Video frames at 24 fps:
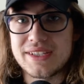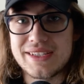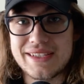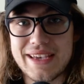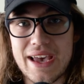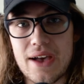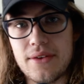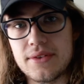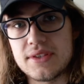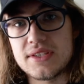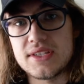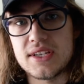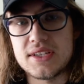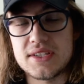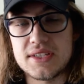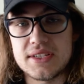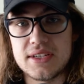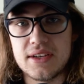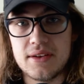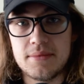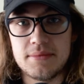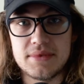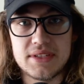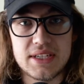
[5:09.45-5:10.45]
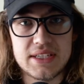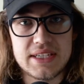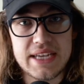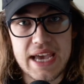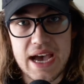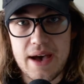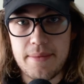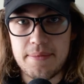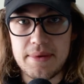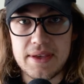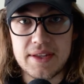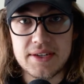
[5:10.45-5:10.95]
sound system to
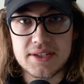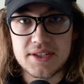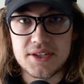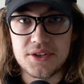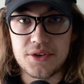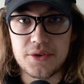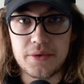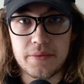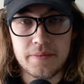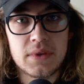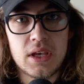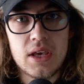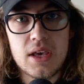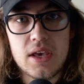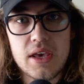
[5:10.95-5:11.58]
tap into.